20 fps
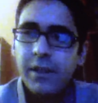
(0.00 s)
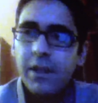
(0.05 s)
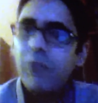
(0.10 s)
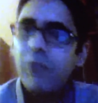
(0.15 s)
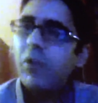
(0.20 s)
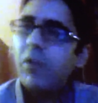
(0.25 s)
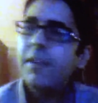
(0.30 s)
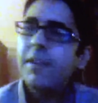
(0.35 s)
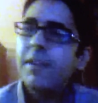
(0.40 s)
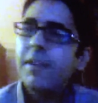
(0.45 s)

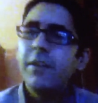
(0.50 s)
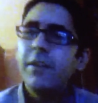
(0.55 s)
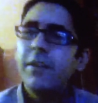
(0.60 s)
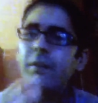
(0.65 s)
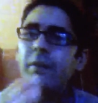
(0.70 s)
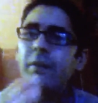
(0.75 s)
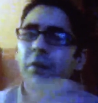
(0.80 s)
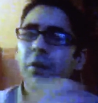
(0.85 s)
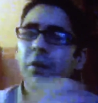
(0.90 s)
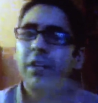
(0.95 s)
Well, I think
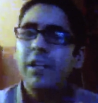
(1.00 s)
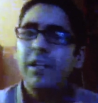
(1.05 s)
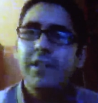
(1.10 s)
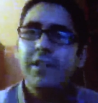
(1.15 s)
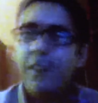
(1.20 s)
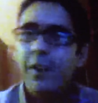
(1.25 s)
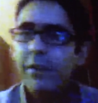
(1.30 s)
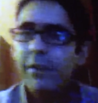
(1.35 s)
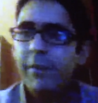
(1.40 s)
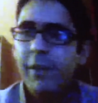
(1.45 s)
eudaimonia is
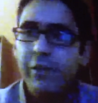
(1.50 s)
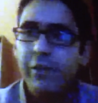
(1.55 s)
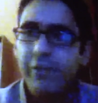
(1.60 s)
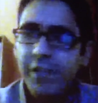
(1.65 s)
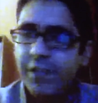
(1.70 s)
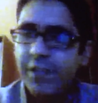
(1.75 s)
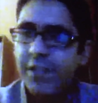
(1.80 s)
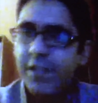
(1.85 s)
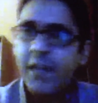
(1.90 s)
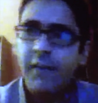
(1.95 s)
not about
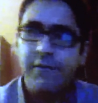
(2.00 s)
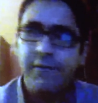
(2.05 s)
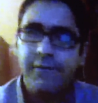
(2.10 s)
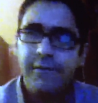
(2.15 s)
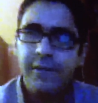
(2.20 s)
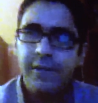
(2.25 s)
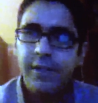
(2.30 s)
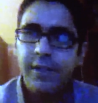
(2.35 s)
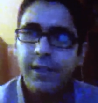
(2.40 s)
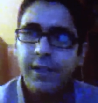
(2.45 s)
stuff.
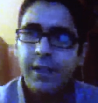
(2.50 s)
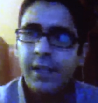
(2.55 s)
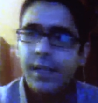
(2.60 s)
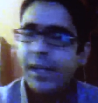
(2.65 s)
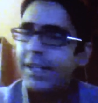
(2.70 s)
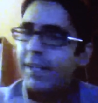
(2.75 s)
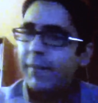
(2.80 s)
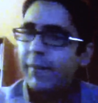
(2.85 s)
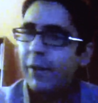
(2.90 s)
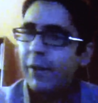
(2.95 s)

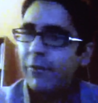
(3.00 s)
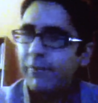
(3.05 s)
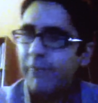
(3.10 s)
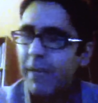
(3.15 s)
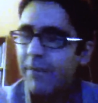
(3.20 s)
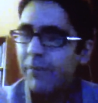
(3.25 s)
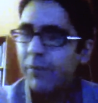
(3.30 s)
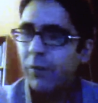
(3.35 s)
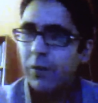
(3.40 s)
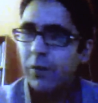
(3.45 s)
It's about
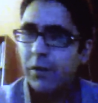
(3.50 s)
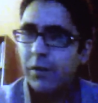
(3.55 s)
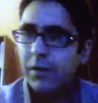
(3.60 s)
people.